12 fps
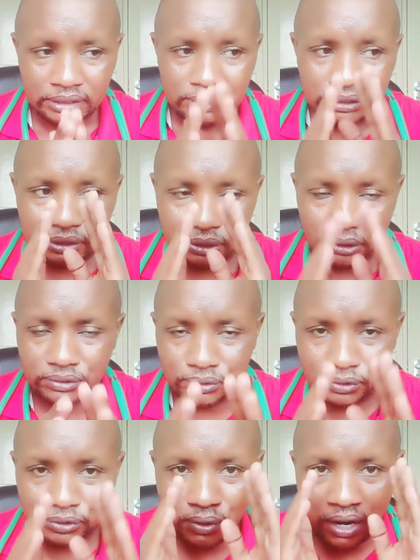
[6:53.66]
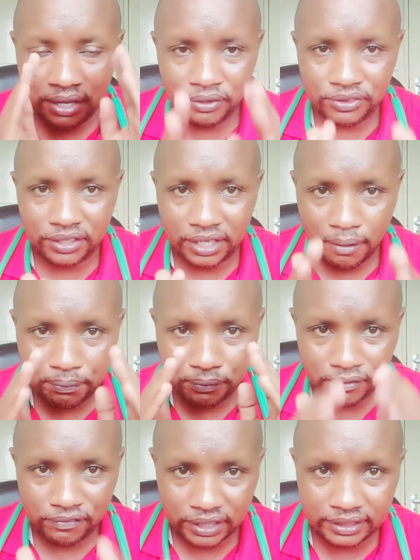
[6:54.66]
talk to your healthcare
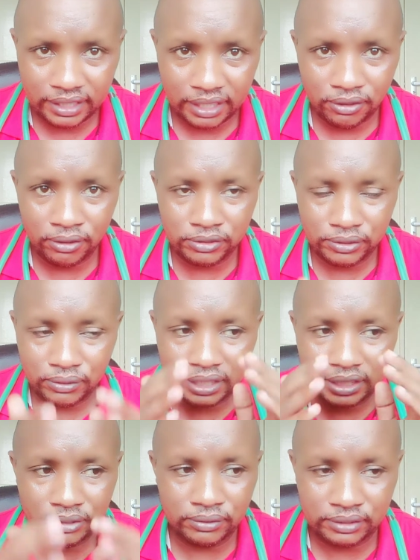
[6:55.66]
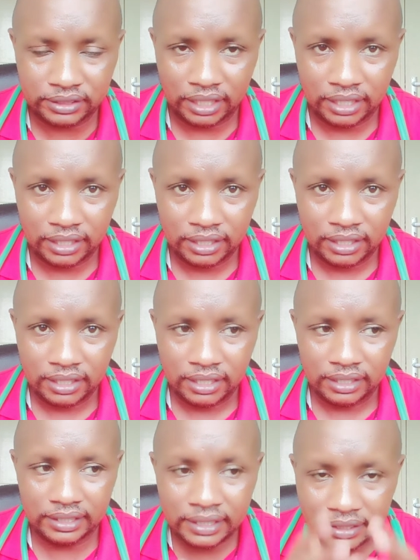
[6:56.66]
provider or your doctor,
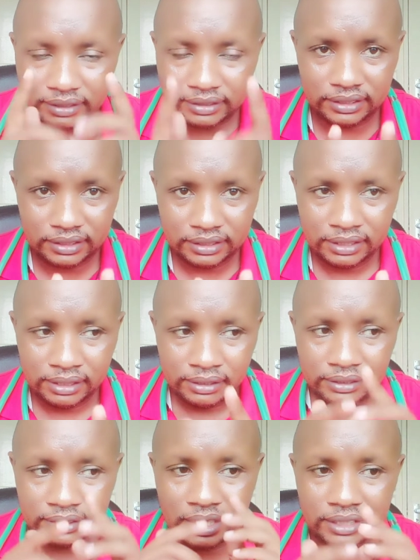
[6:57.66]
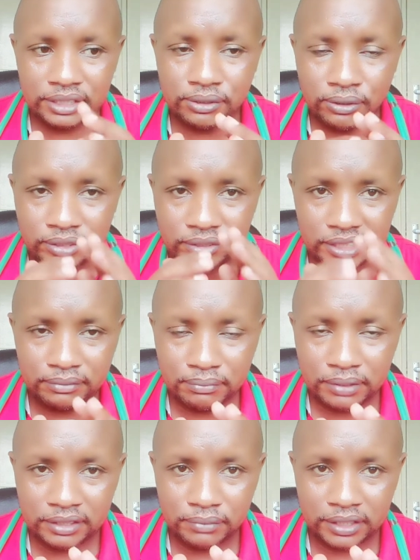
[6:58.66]
and surgical
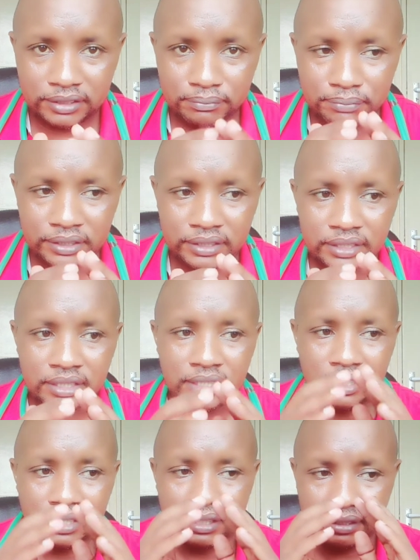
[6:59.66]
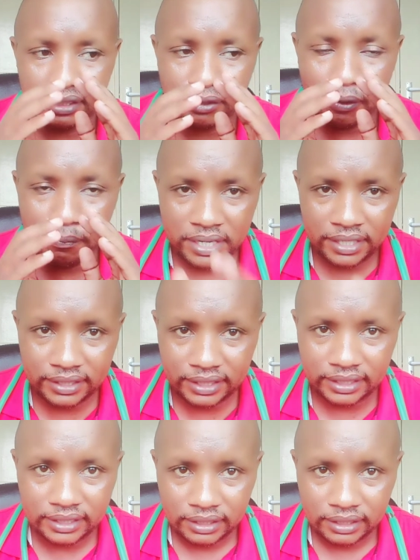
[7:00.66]
treatment might be recommended